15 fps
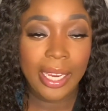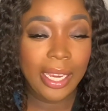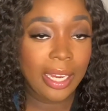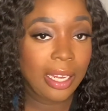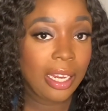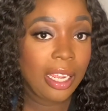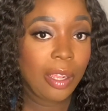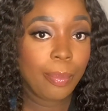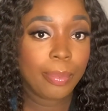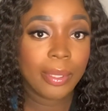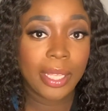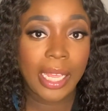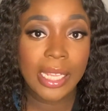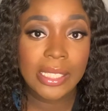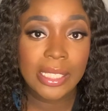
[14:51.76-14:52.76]
any
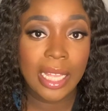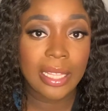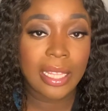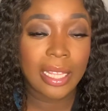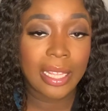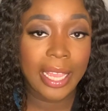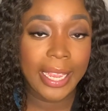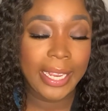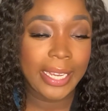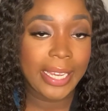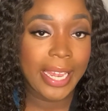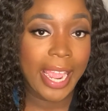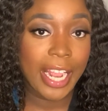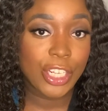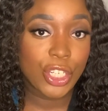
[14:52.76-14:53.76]
place that the light
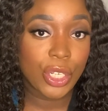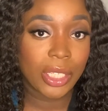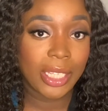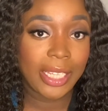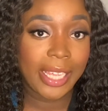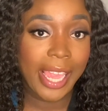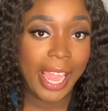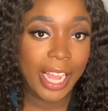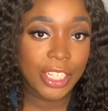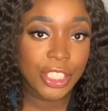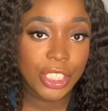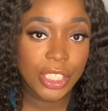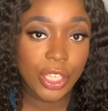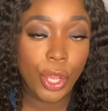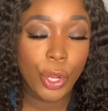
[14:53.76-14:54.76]
naturally
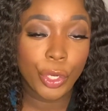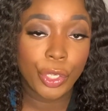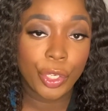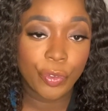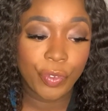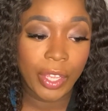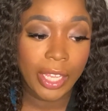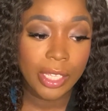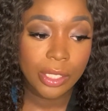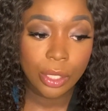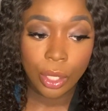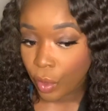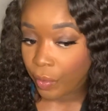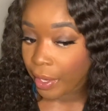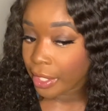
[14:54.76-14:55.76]
catches on your face.
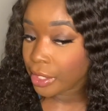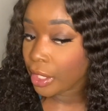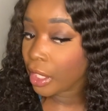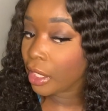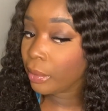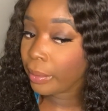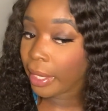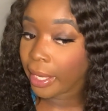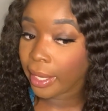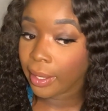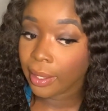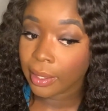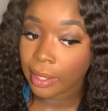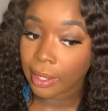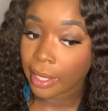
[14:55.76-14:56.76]
So if I turn my head
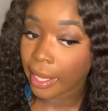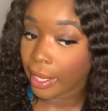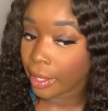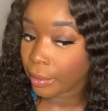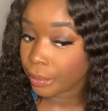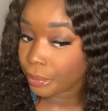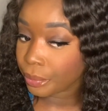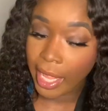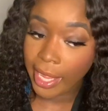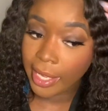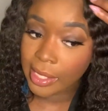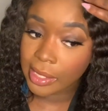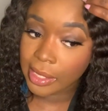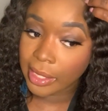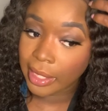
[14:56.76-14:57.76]
in the light, I
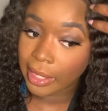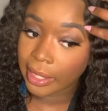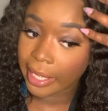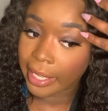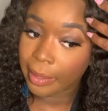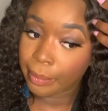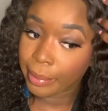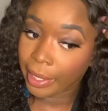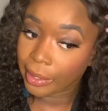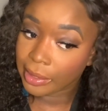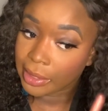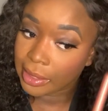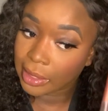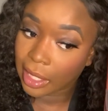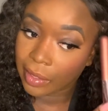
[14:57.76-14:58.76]
can see that light
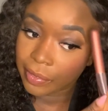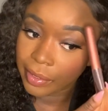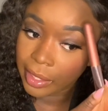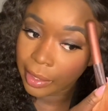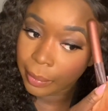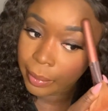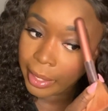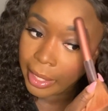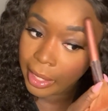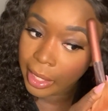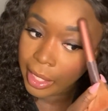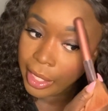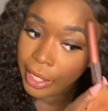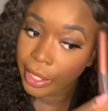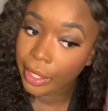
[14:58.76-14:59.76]
bounces off right
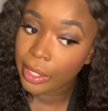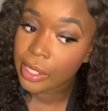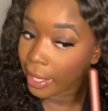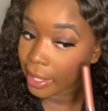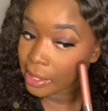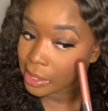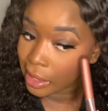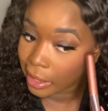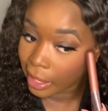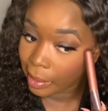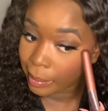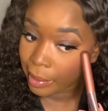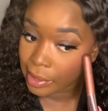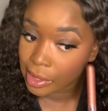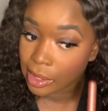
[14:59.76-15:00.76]
here. I can see light
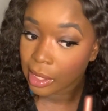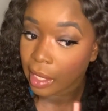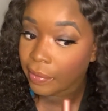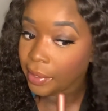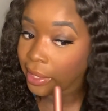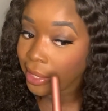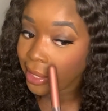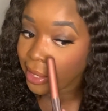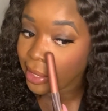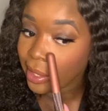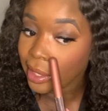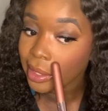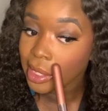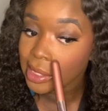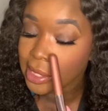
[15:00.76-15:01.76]
bounces off here
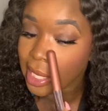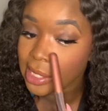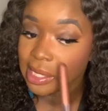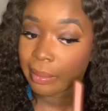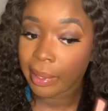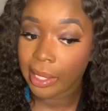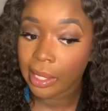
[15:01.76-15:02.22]
on the sides of my